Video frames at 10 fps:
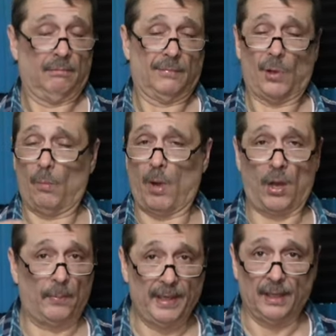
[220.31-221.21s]
Don't bother
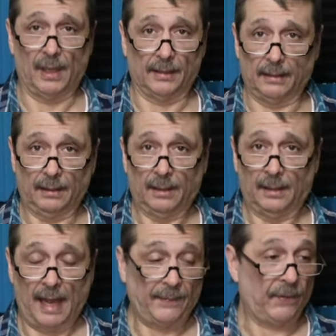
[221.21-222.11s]
me none.
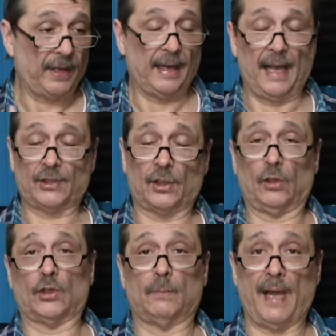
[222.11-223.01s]
I think it actually
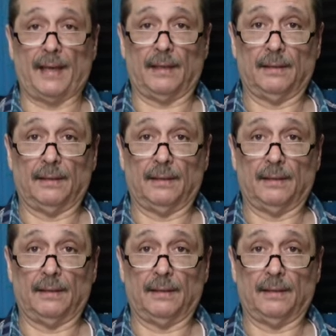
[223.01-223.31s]
looks better.